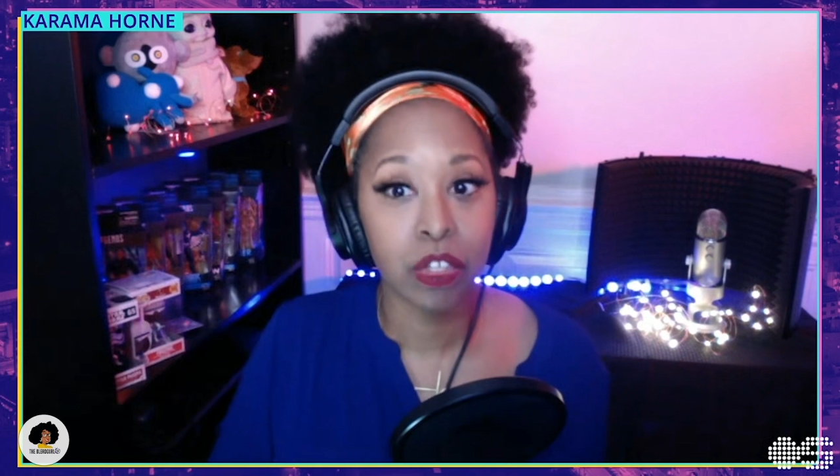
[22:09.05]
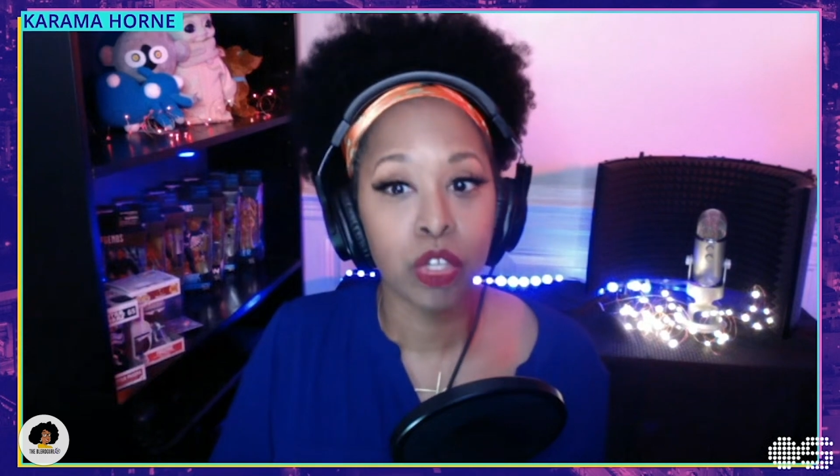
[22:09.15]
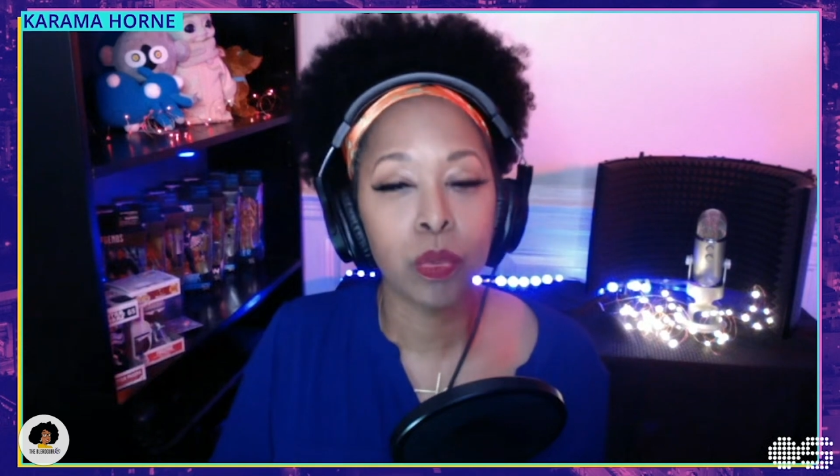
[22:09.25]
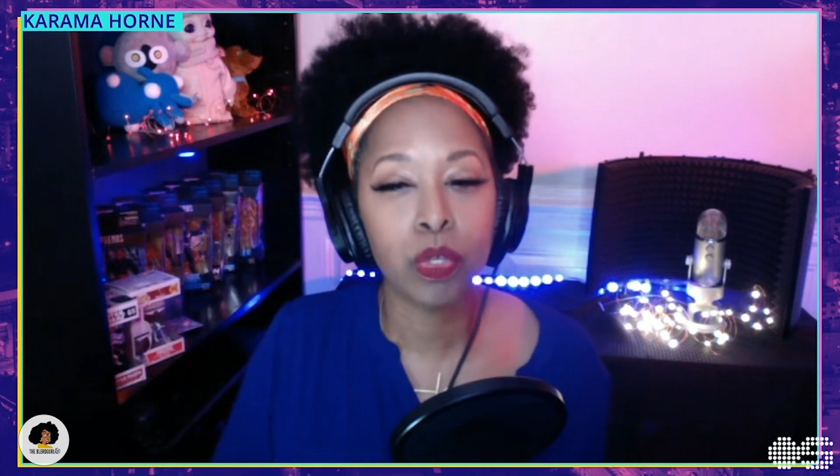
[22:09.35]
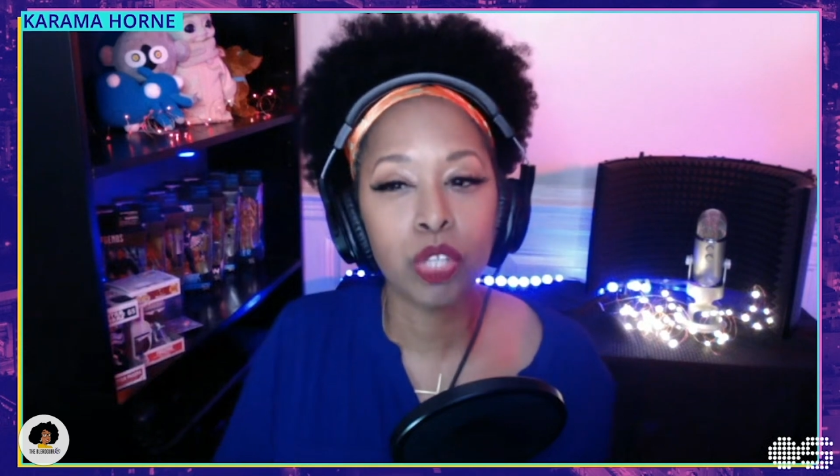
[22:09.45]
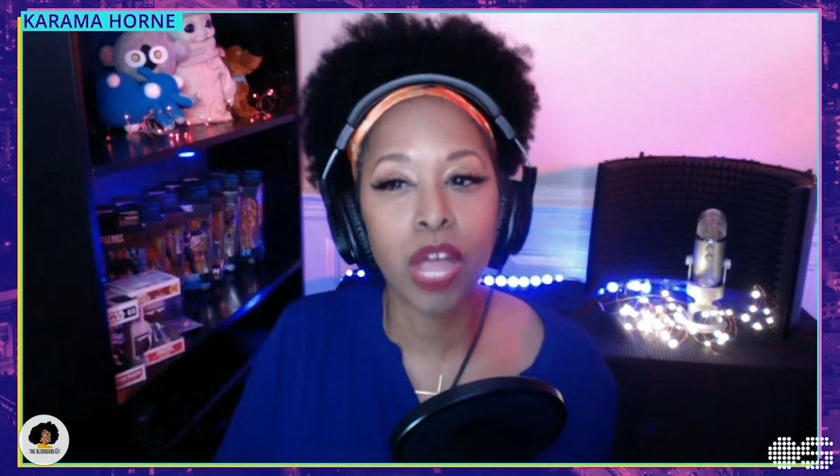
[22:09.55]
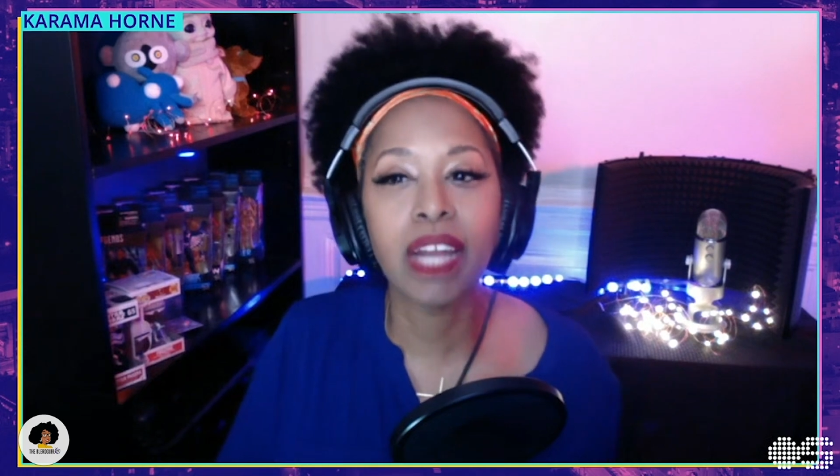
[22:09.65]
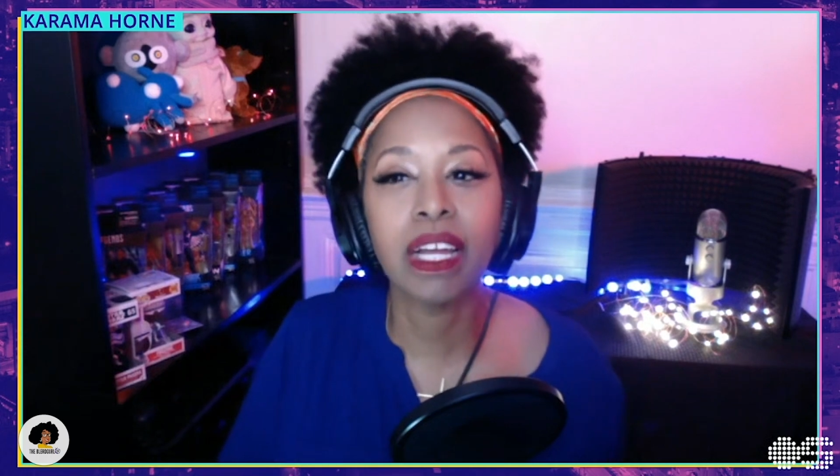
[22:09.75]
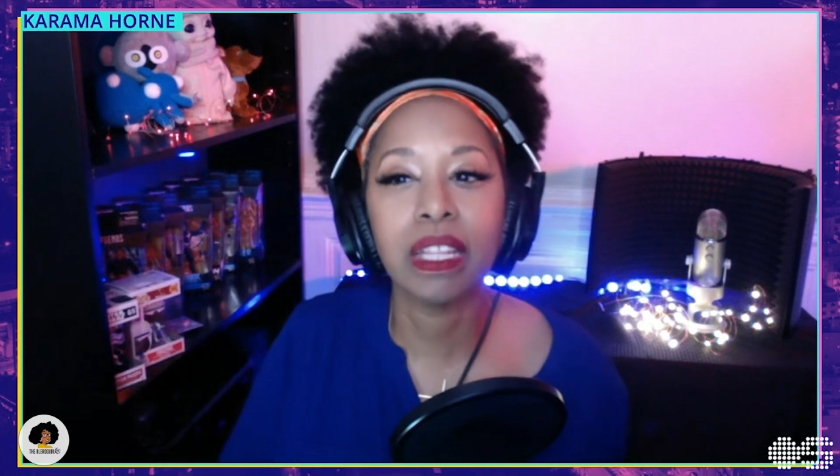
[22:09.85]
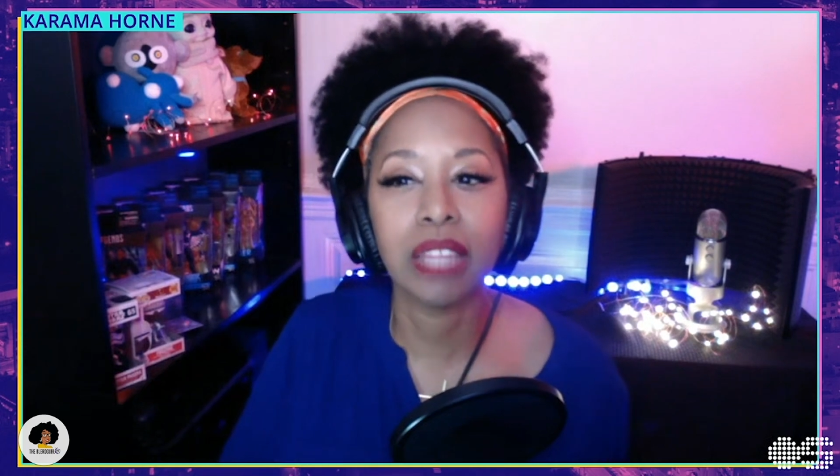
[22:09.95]
you were
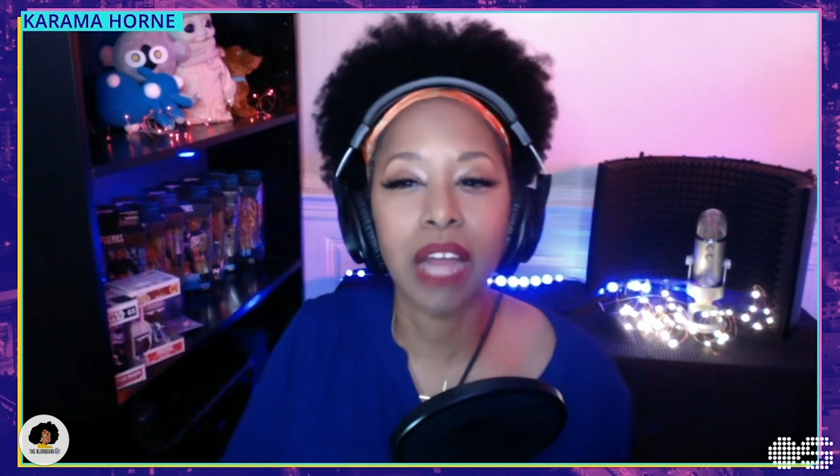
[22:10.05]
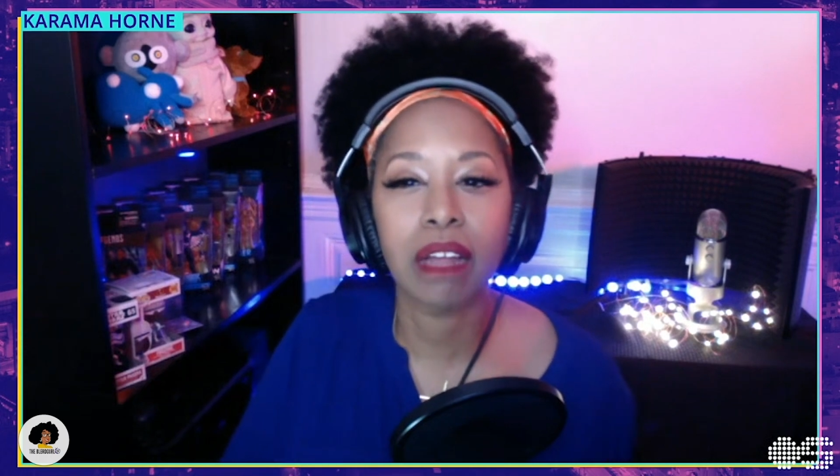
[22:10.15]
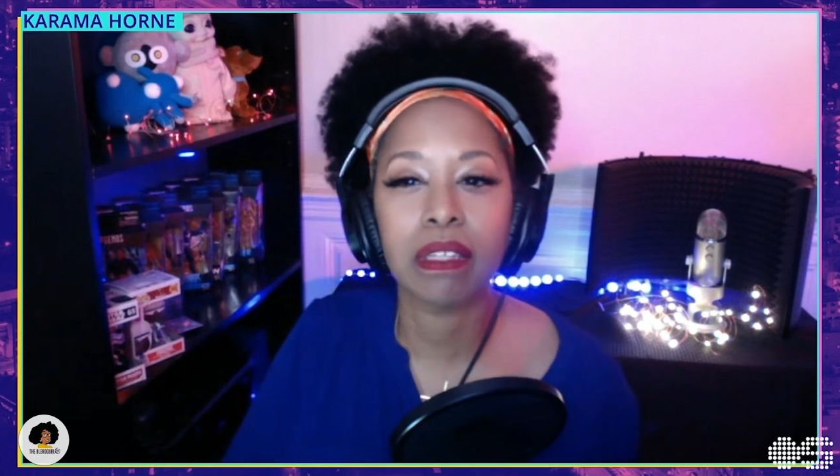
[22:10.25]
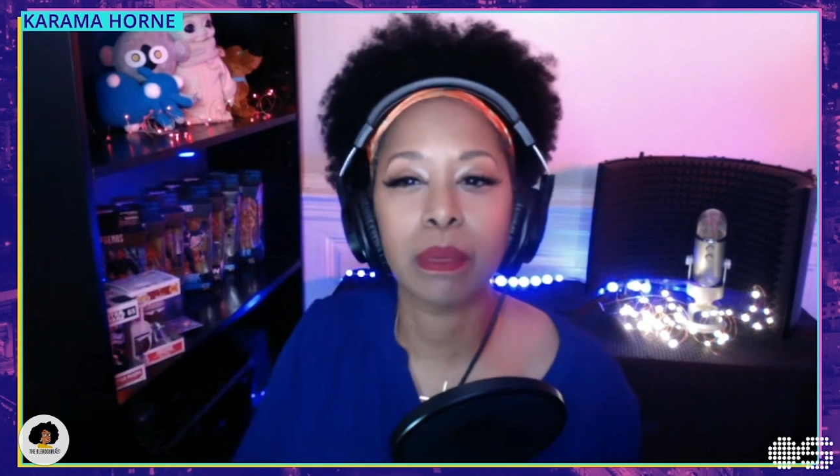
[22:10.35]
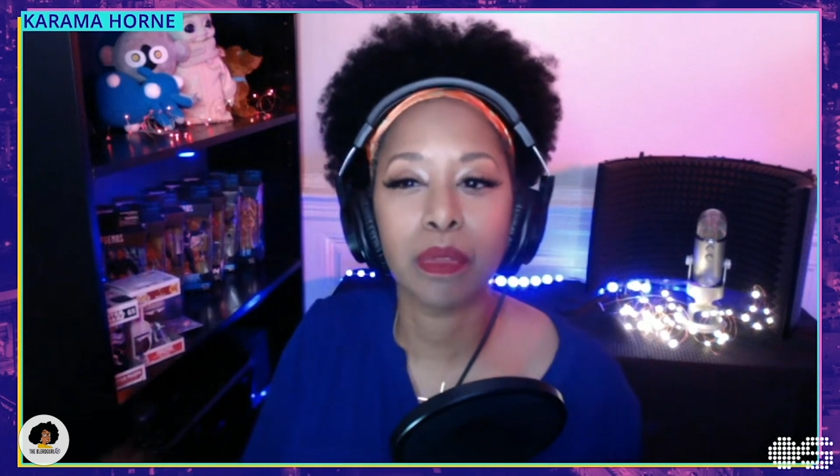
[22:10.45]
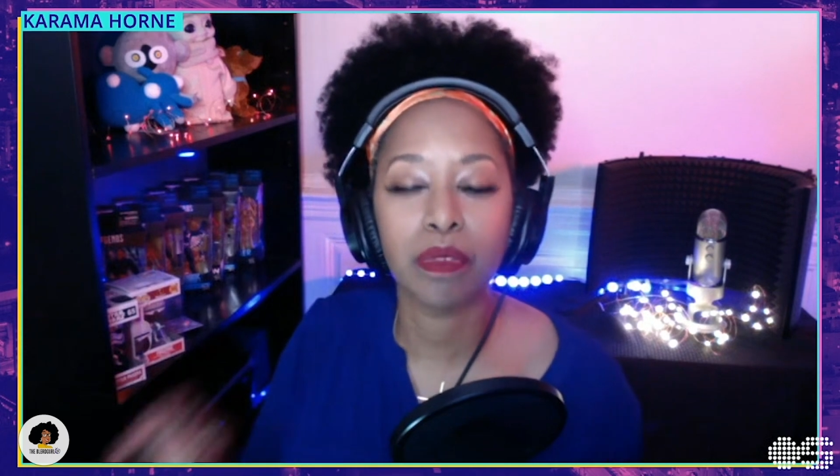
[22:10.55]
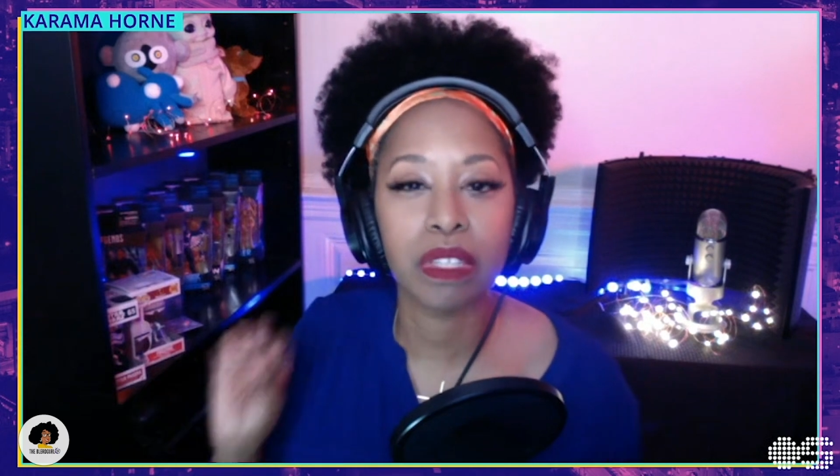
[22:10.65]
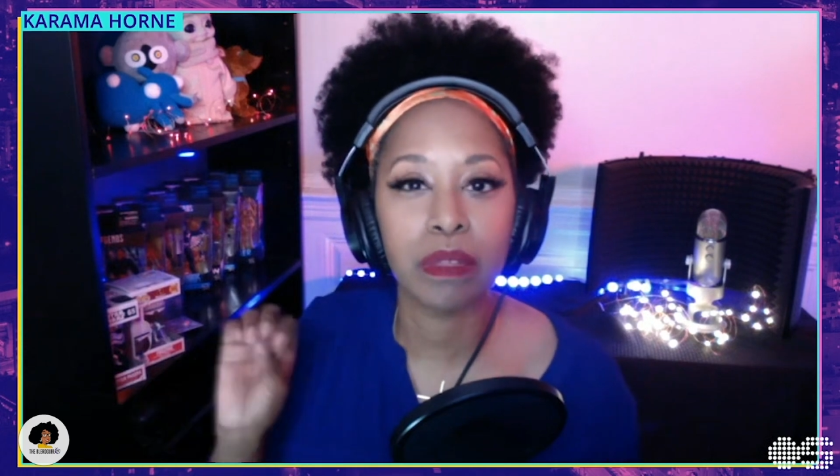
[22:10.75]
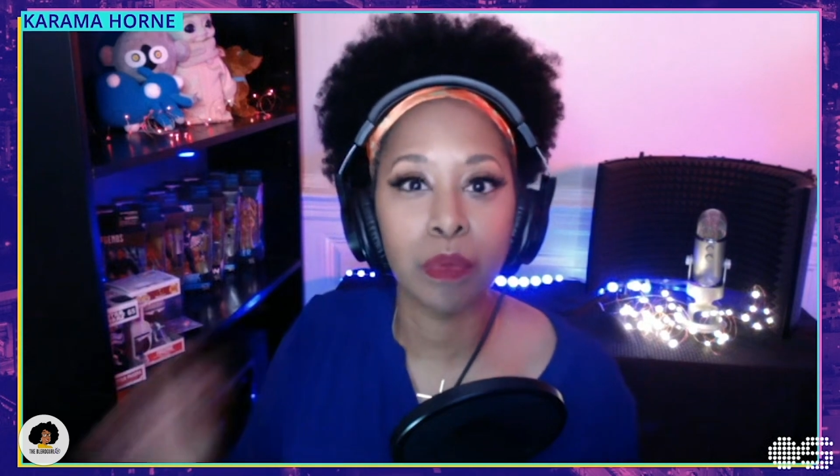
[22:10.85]
shining a light on some of the